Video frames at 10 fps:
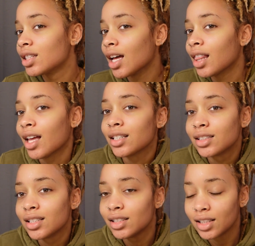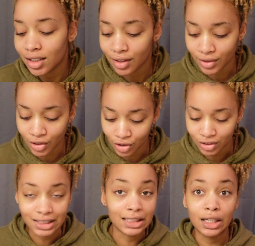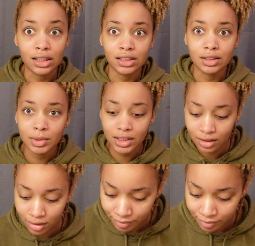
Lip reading: the elasticity of it all is killing me.